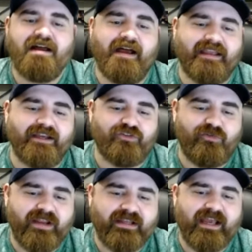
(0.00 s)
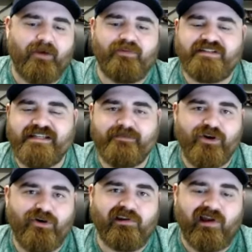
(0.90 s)
Again, create an account, redeem
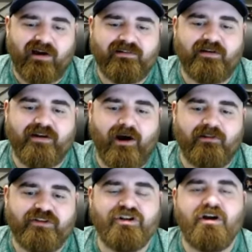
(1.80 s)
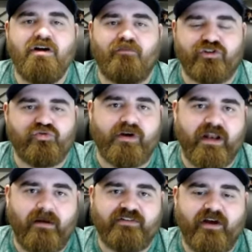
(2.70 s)
code LockedOnCollege College for
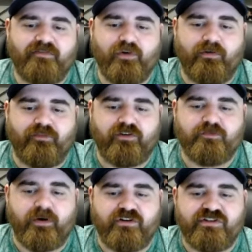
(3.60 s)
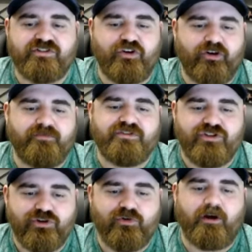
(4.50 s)
$20 off your first purchase. Terms
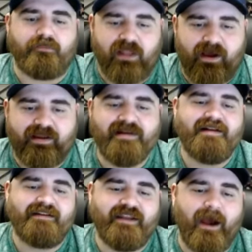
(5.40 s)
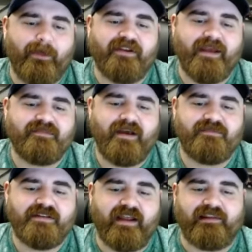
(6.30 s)
do apply. Download Game Time
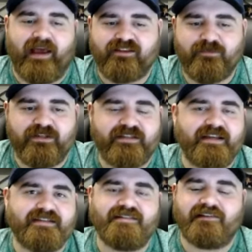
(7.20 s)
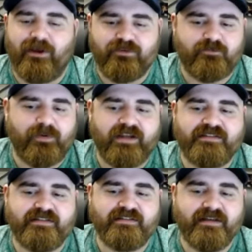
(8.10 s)
today. Last minute tickets, lowest
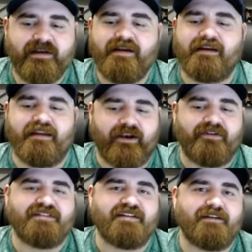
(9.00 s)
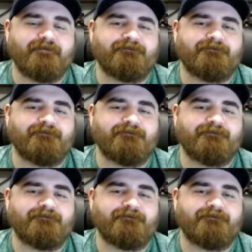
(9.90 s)
prices guaranteed